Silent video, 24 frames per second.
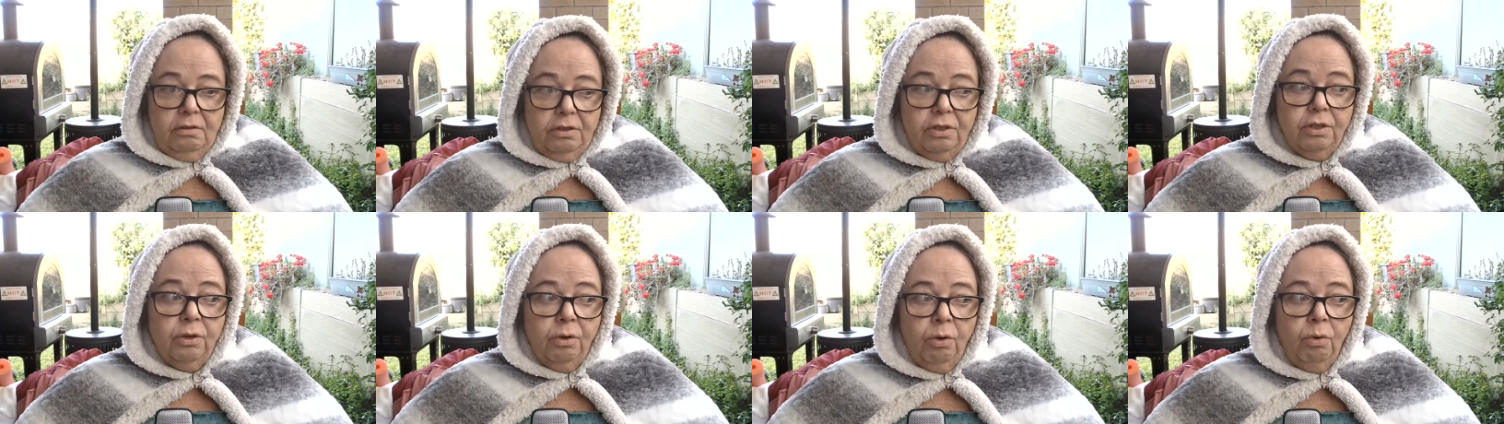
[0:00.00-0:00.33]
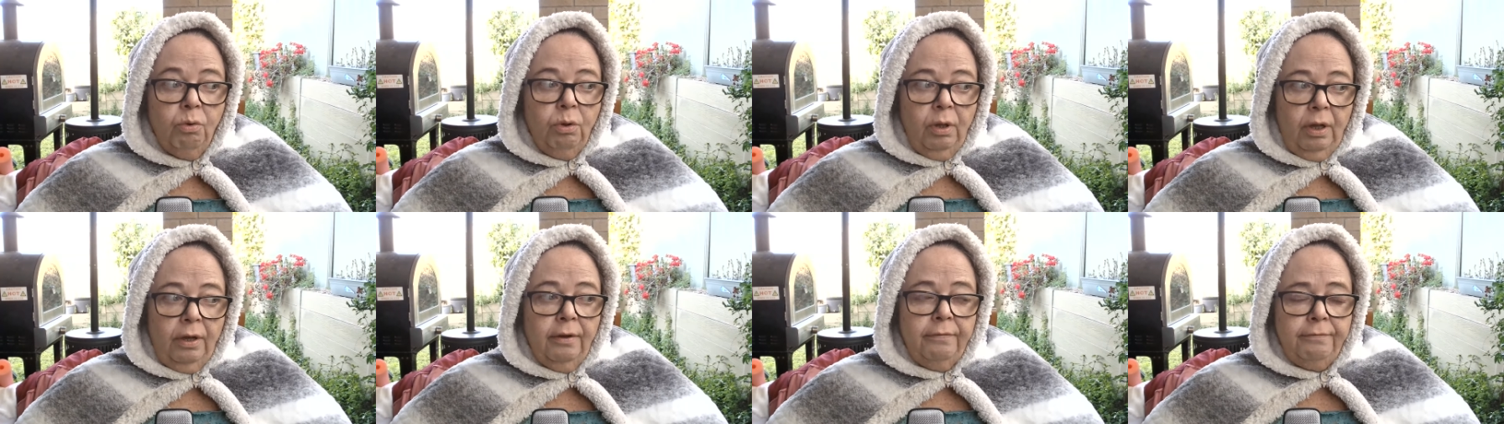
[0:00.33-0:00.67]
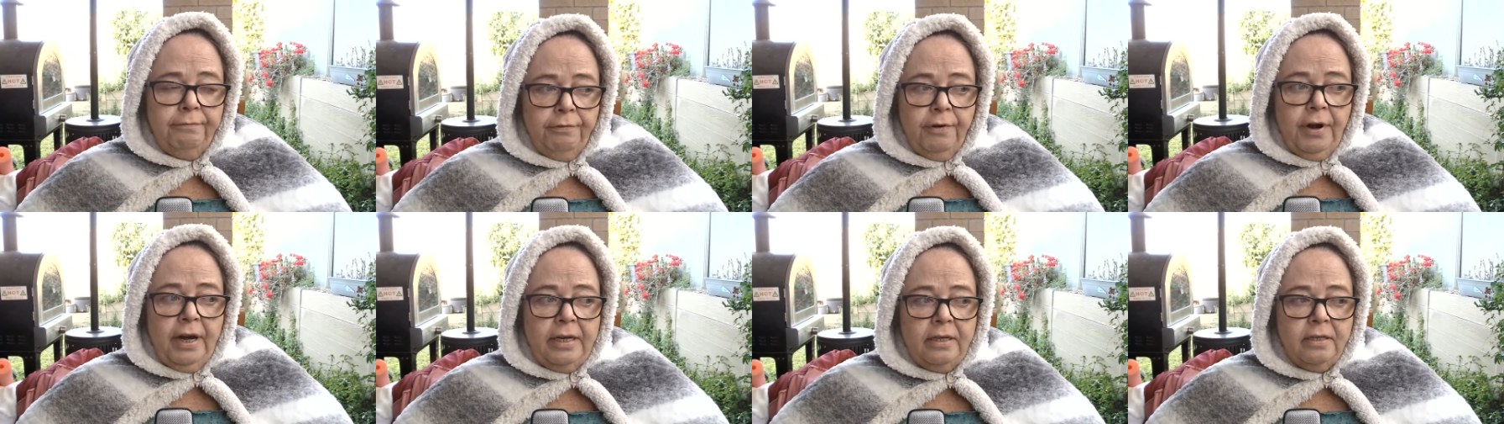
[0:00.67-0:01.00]
to call her
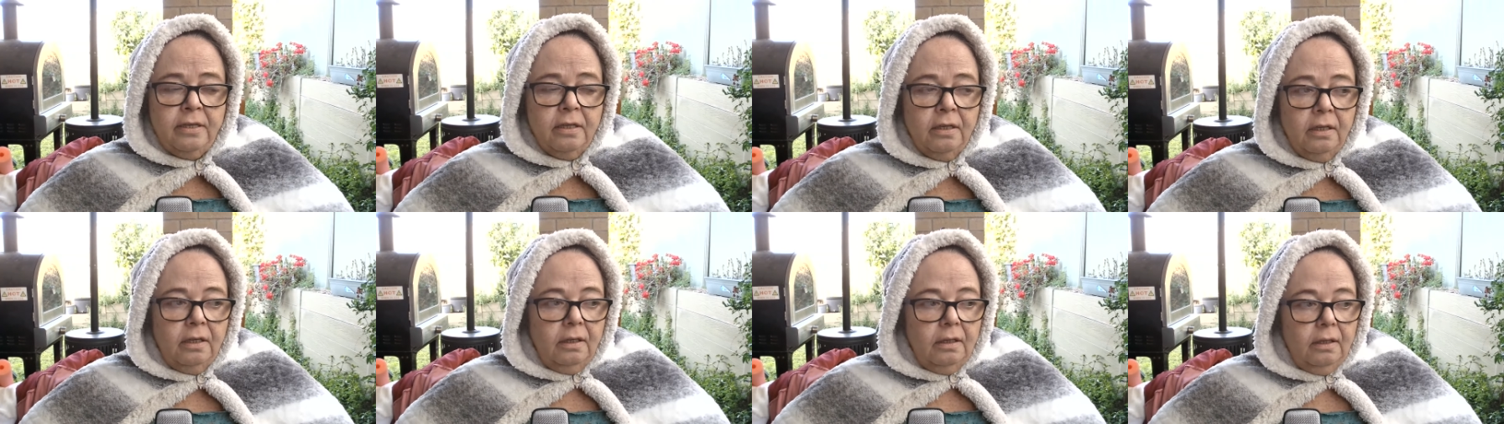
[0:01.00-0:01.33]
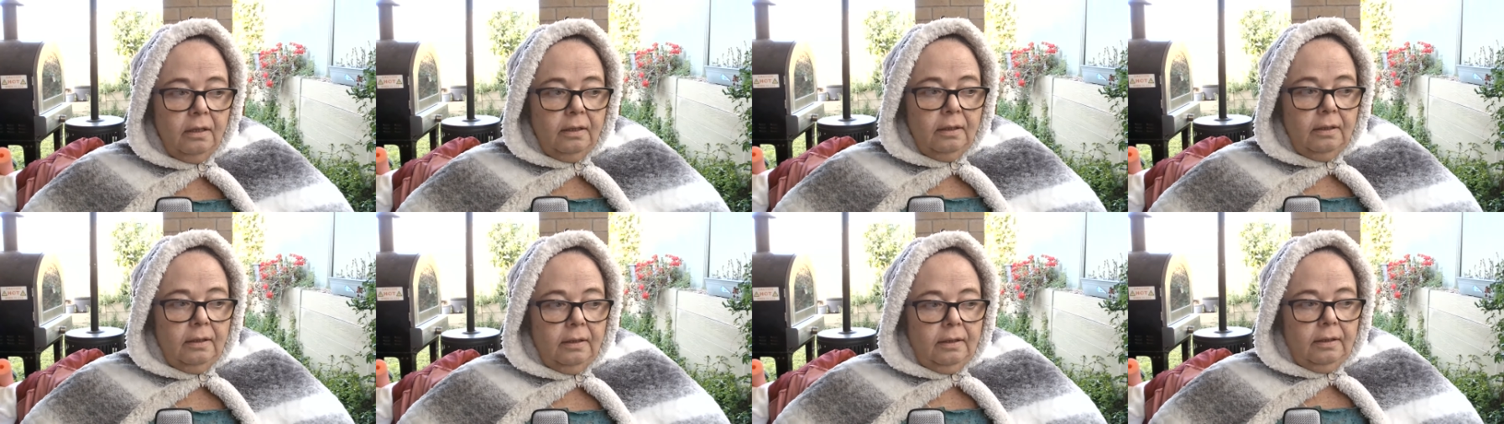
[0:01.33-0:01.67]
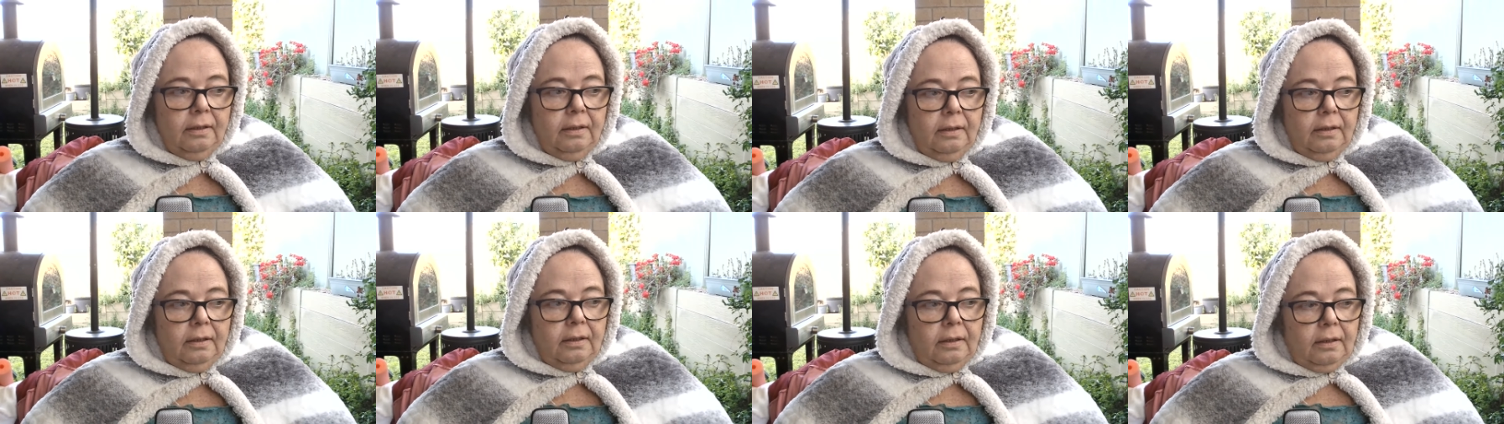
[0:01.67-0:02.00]
friend.
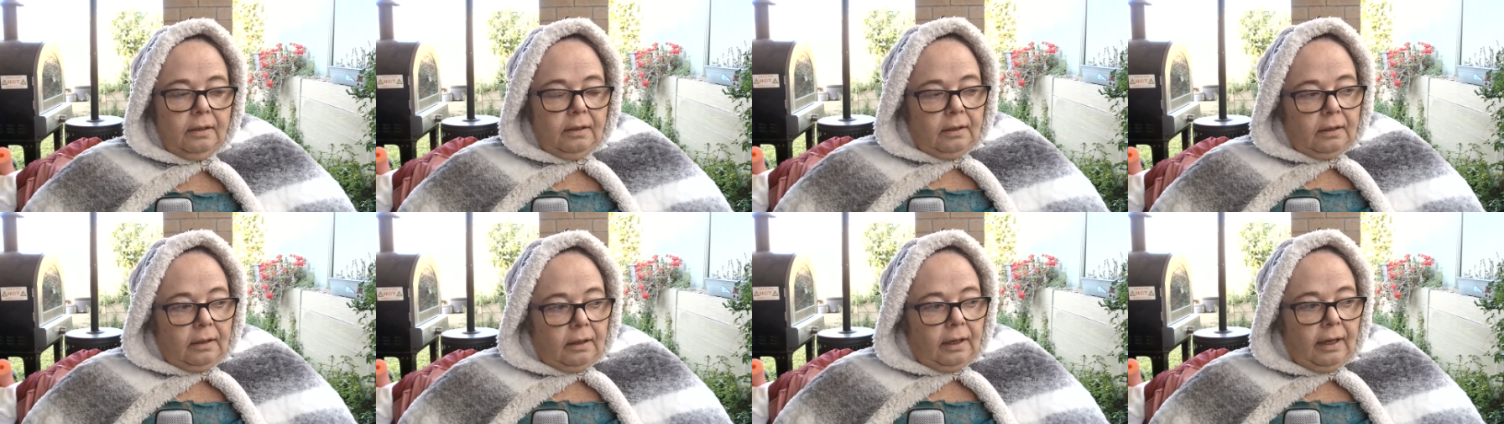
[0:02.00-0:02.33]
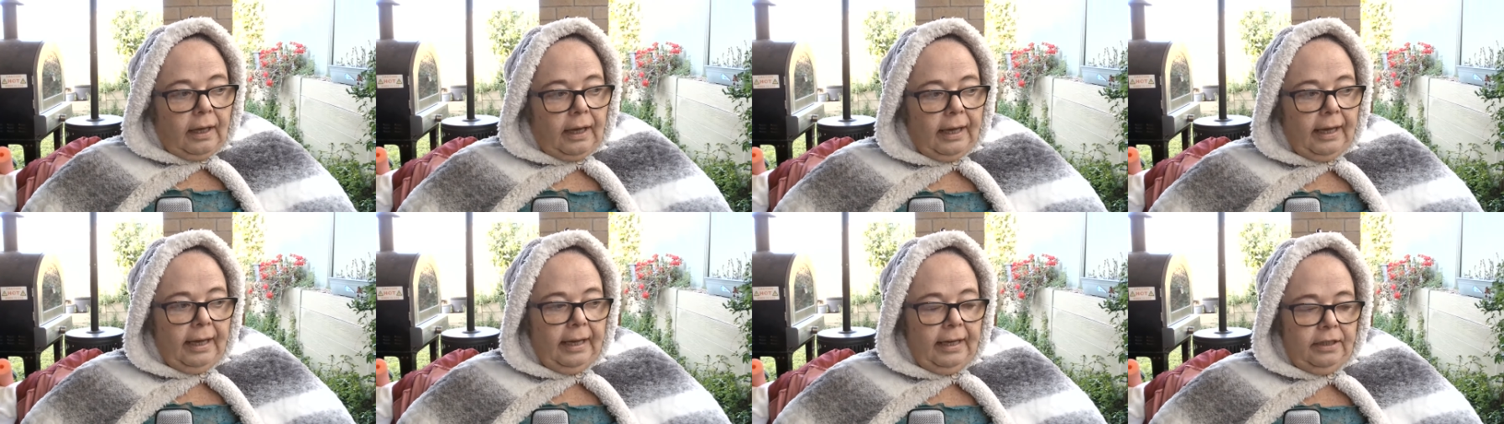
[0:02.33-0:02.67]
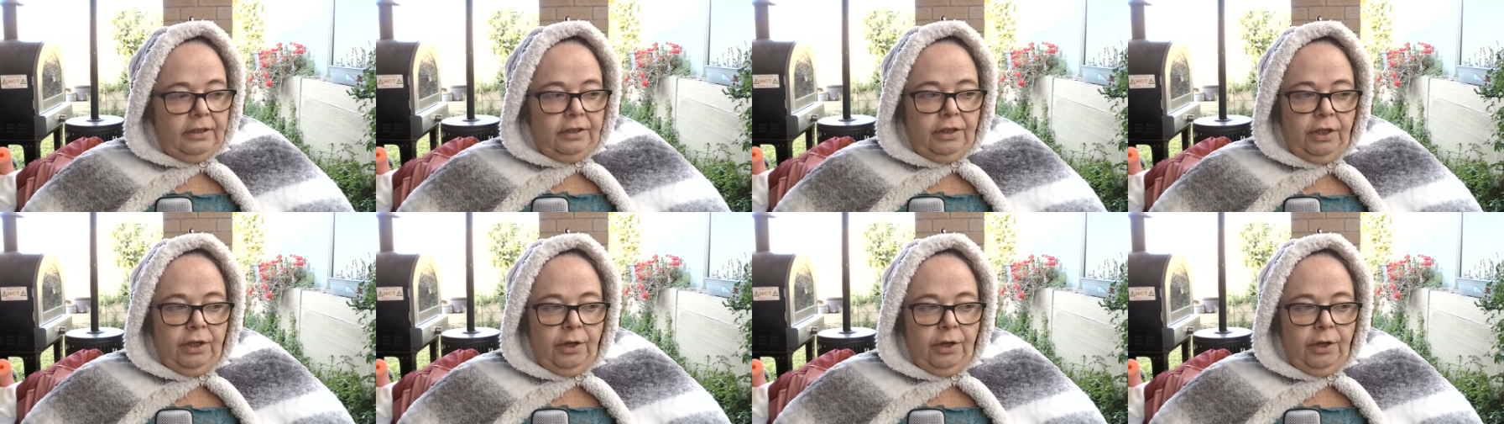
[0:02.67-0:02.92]
And,